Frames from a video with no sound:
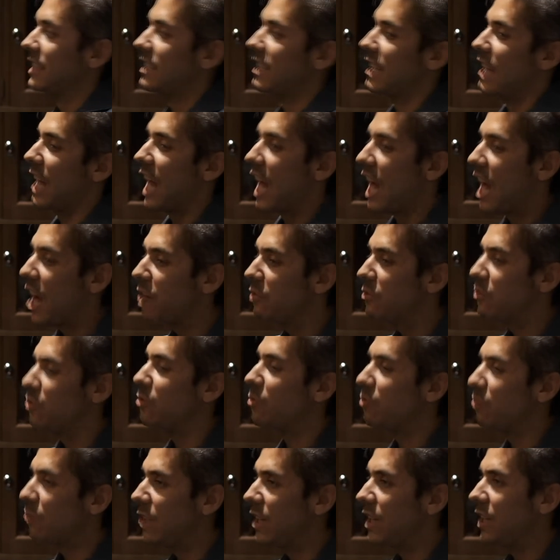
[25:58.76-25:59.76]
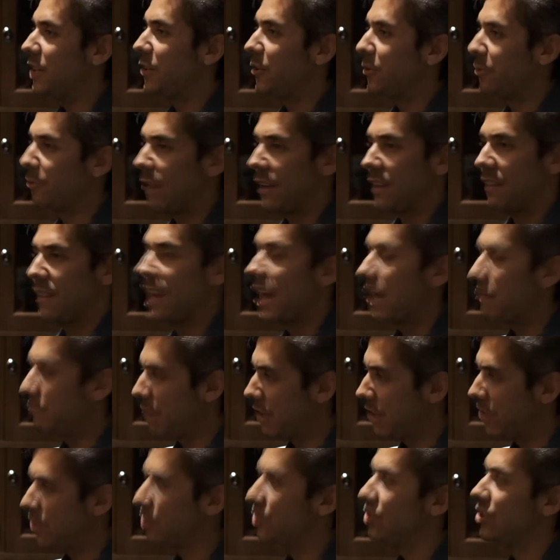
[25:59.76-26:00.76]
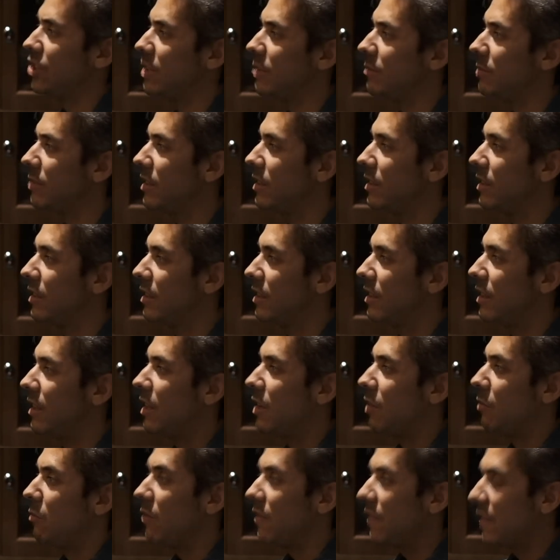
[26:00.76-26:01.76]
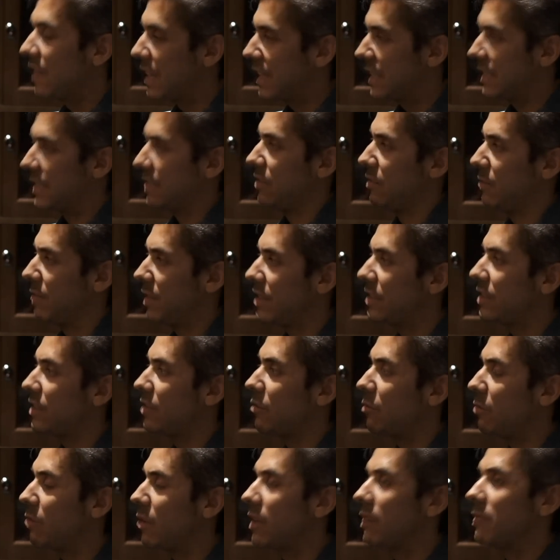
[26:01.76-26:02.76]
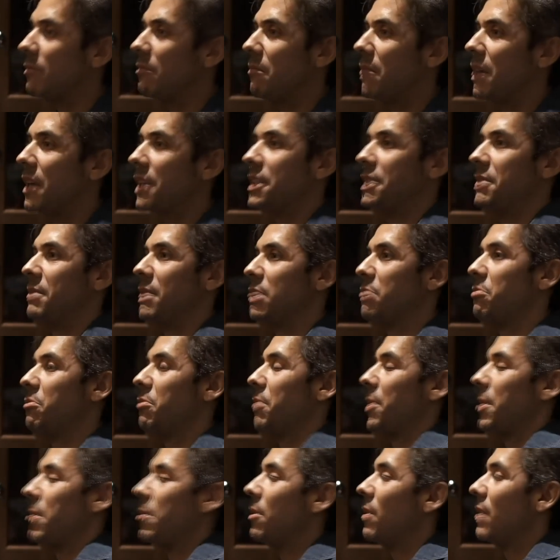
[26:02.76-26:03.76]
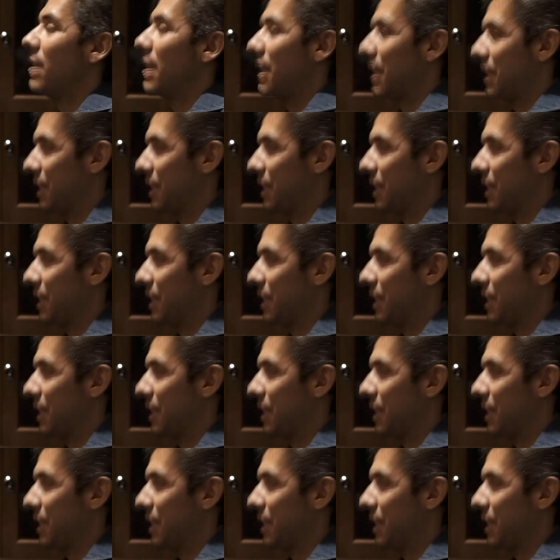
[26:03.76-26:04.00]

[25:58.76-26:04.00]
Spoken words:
It's how to really curate that relationship with the customer so that we maximize what we call the